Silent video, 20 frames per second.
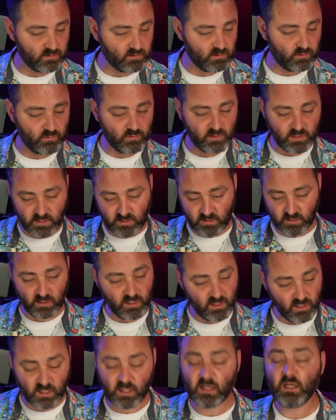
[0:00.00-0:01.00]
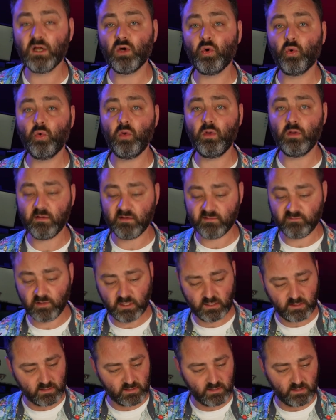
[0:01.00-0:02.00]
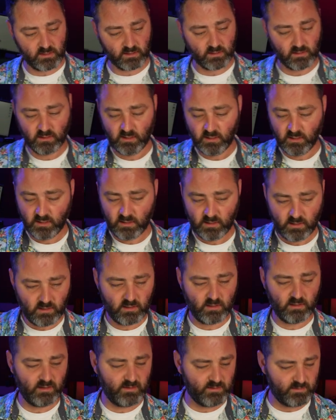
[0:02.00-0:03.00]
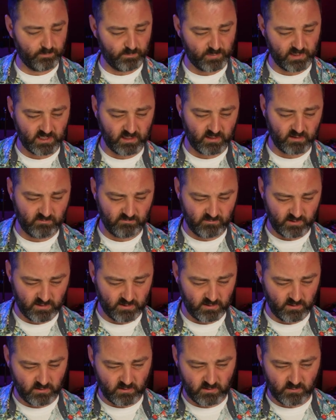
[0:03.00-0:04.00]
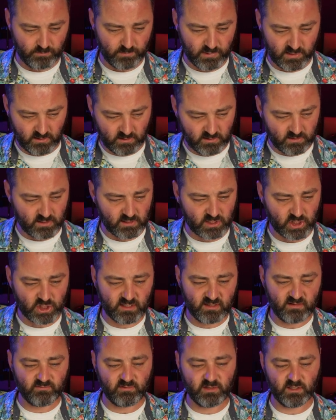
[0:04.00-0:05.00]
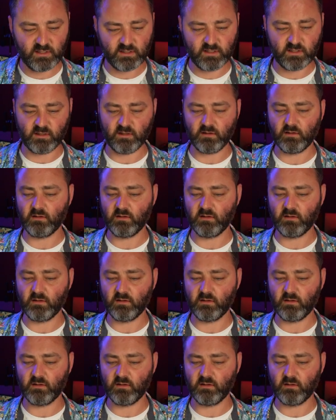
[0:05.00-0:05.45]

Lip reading: Okay, yeah, it all looks very tidy. Let's pick everything up and touch everything.